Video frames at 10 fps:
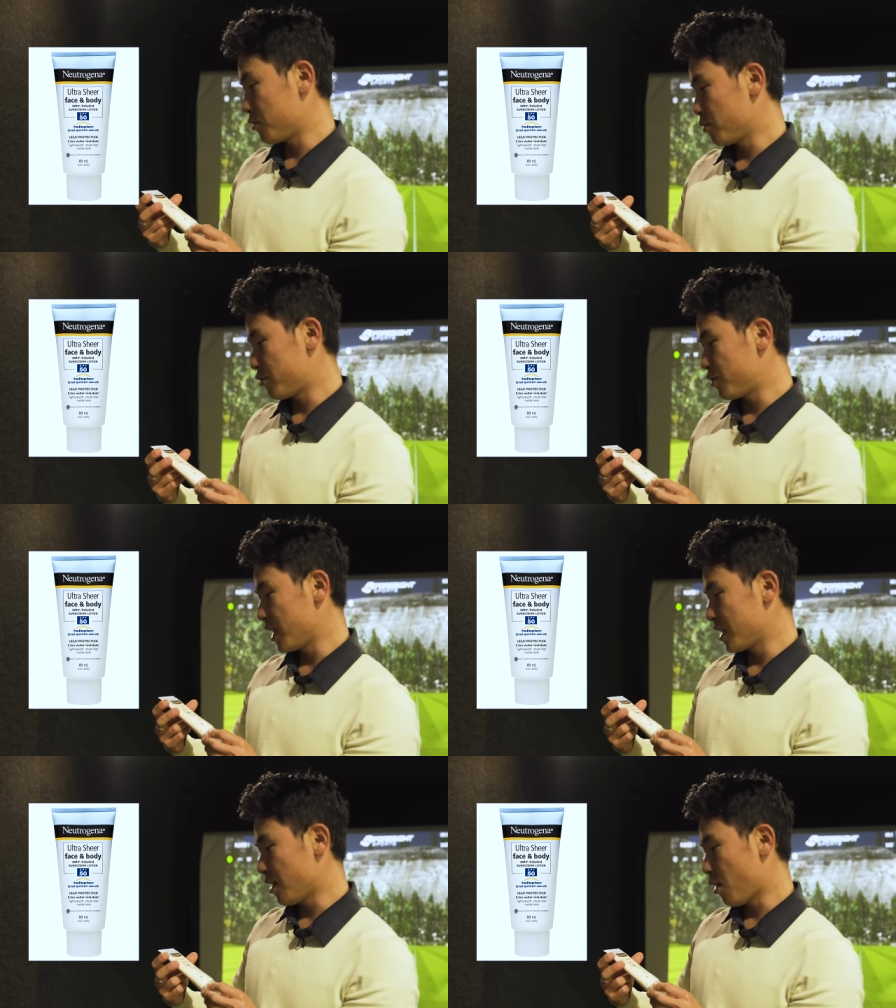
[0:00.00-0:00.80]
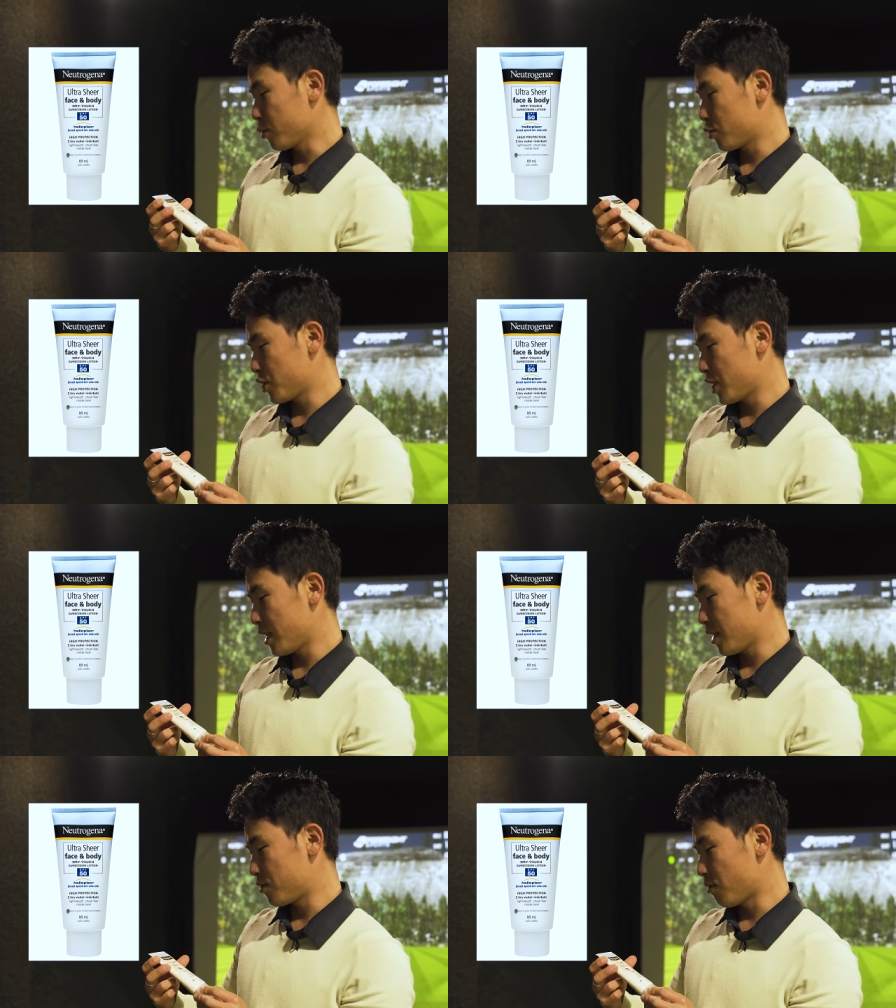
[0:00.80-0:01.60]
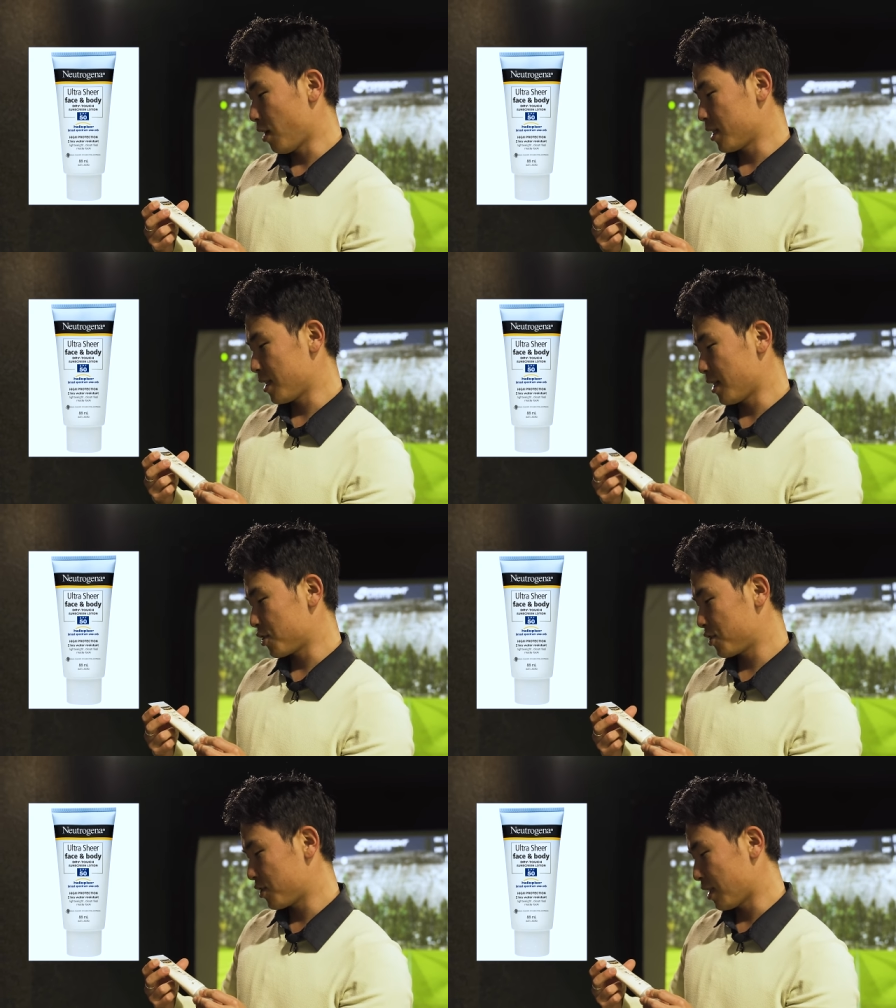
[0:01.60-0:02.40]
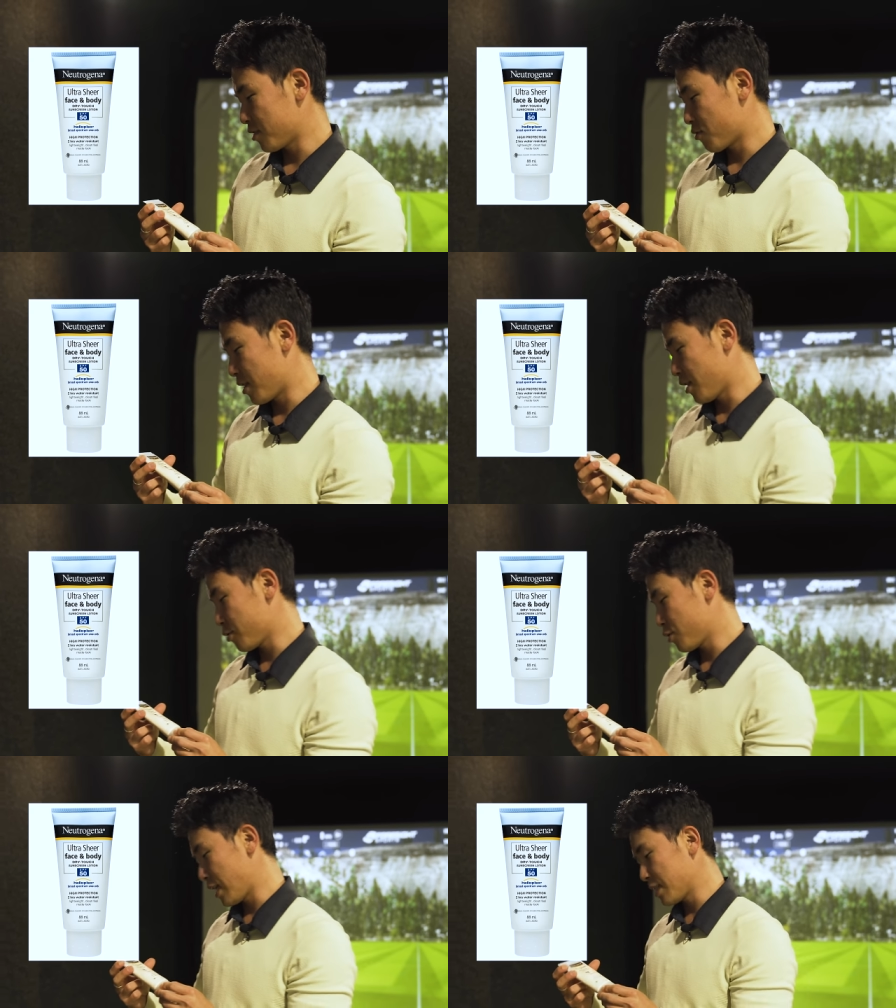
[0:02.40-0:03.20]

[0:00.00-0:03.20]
Neutrogena Ultra Sheer Dry Touch Sunscreen Lotion